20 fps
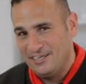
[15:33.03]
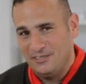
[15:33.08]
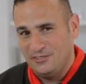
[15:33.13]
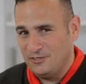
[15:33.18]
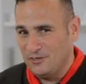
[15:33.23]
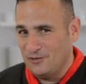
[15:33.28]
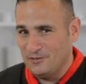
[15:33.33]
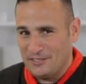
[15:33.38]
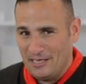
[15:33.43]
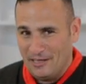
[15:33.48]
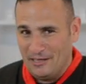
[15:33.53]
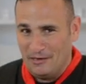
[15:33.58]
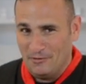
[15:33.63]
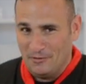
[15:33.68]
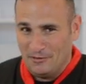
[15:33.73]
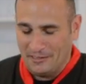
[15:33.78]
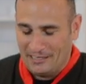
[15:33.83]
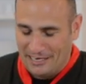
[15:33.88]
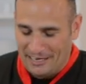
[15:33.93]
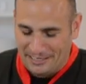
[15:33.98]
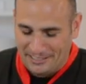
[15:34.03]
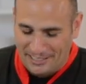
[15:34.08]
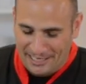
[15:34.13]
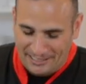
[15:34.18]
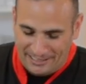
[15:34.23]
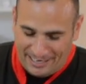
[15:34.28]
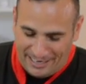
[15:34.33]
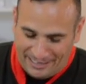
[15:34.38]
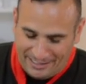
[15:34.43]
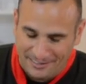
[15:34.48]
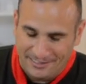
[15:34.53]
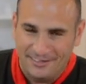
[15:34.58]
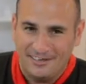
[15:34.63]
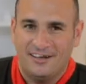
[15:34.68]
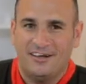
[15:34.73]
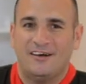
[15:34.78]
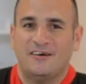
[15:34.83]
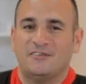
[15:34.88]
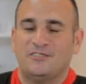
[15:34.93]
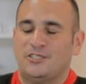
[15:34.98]
Don't tell anyone that I said that.
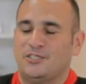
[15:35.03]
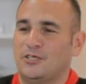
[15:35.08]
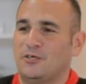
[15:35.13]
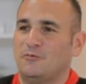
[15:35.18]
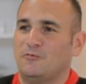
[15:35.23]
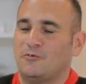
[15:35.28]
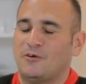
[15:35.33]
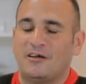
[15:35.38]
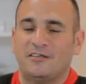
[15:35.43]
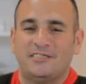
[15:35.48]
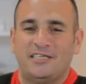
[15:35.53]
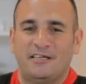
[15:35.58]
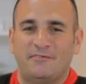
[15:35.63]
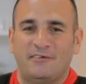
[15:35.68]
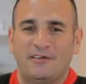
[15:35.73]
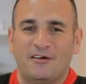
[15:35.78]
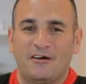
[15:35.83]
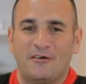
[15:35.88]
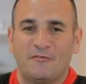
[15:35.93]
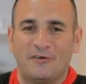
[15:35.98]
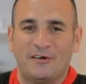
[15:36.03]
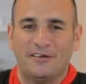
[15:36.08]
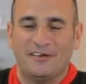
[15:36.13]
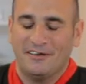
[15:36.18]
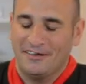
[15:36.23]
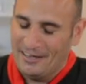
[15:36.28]
Oh, shoot, we're on TV, aren't we?